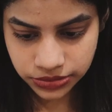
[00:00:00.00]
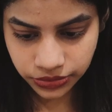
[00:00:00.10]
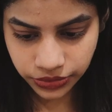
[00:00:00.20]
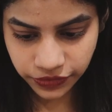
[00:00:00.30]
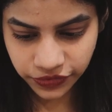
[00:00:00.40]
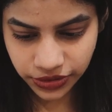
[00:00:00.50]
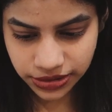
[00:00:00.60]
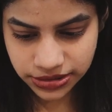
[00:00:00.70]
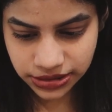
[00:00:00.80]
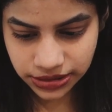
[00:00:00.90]
So if you
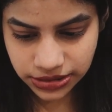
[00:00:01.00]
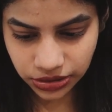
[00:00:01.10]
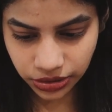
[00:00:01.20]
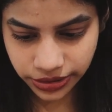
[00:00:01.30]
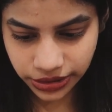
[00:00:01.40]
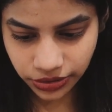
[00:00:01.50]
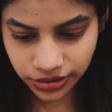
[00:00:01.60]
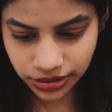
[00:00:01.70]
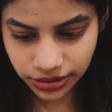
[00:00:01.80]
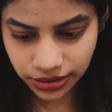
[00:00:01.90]
can see, that's already
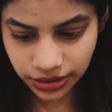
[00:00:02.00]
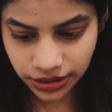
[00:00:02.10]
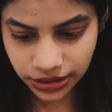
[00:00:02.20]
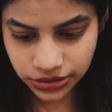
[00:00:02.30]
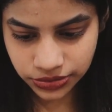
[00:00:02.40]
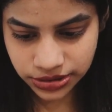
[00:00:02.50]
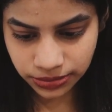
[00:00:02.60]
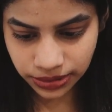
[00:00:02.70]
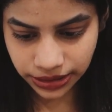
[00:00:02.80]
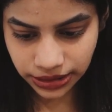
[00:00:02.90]
gonna get you
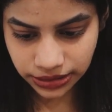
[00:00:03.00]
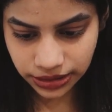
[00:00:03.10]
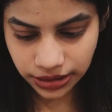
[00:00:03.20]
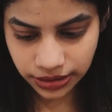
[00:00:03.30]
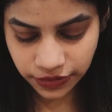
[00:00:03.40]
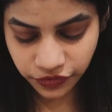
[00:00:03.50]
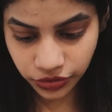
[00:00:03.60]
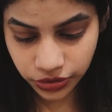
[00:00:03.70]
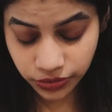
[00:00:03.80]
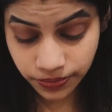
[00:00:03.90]
some light in the
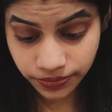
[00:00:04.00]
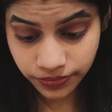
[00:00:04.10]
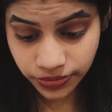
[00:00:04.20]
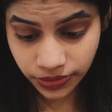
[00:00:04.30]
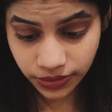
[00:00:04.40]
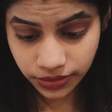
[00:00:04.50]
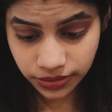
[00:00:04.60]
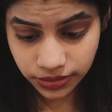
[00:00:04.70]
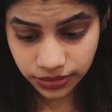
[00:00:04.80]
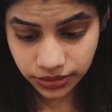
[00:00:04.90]
photo
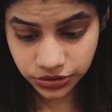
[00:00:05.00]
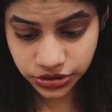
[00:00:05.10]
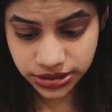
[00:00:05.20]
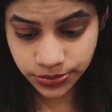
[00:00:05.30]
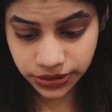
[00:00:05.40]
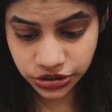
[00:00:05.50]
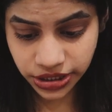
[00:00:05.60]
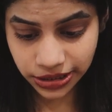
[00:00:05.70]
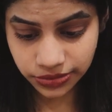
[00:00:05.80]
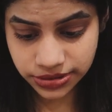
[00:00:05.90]
just with the
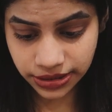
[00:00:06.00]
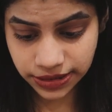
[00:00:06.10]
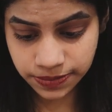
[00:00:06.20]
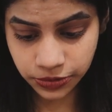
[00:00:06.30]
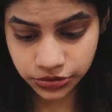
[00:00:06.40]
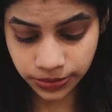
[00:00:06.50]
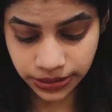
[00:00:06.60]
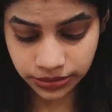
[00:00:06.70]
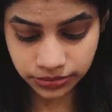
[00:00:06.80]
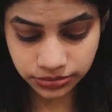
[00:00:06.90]
shadows and
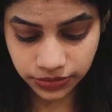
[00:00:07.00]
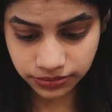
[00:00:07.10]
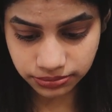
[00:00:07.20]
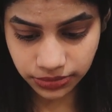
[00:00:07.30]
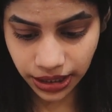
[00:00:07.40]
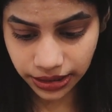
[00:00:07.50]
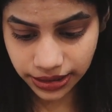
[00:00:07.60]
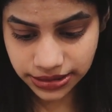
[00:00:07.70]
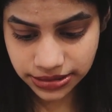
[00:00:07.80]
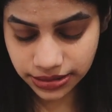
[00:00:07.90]

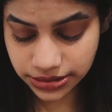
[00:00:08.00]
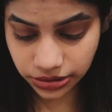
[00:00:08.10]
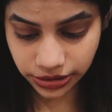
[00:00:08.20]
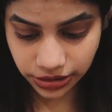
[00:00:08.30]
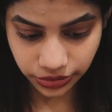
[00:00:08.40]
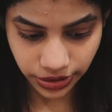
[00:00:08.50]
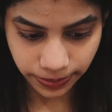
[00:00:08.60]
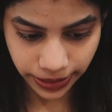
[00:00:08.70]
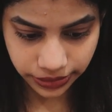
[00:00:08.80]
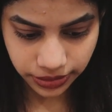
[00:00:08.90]
highlights. It's already
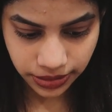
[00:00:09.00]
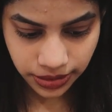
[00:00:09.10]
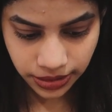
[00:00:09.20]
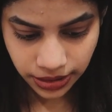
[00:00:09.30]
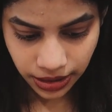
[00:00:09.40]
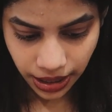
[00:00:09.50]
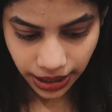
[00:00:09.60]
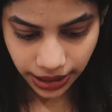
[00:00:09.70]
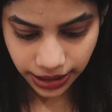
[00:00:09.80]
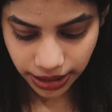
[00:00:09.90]
looking better.
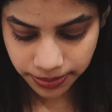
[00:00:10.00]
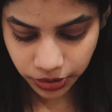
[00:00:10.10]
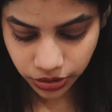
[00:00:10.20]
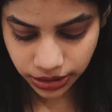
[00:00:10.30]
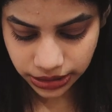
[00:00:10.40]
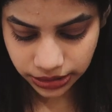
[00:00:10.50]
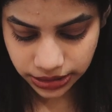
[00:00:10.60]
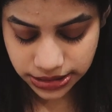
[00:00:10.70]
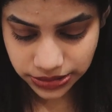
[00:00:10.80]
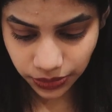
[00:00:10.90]
And I'm gonna
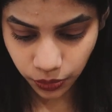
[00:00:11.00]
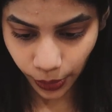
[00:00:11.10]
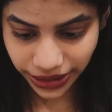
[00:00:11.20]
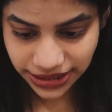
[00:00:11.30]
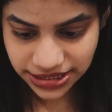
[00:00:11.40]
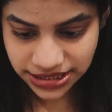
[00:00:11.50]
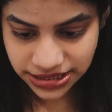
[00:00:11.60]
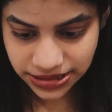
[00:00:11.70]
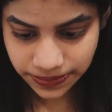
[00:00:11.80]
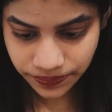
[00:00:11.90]
increase the
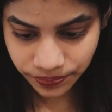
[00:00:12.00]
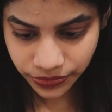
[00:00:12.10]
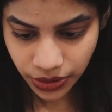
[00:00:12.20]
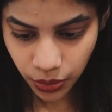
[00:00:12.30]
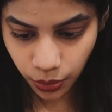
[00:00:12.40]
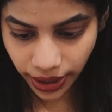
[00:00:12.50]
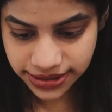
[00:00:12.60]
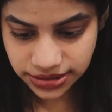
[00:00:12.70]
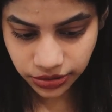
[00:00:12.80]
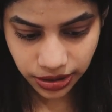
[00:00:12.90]
whites.
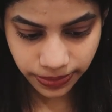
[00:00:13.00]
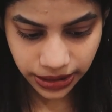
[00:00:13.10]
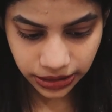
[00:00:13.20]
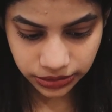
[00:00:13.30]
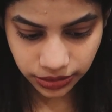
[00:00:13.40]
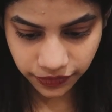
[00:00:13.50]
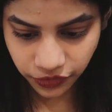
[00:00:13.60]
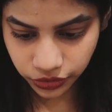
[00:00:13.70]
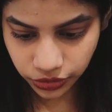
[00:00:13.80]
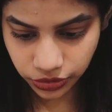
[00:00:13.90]
Whites is gonna make the
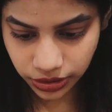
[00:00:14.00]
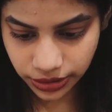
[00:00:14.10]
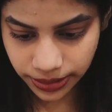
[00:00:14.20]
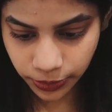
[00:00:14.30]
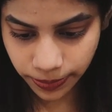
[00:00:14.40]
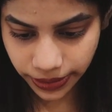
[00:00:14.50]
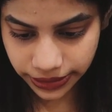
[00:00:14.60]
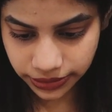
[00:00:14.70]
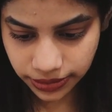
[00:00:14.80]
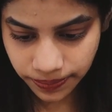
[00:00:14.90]
photo look a little more
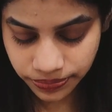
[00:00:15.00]
brighter,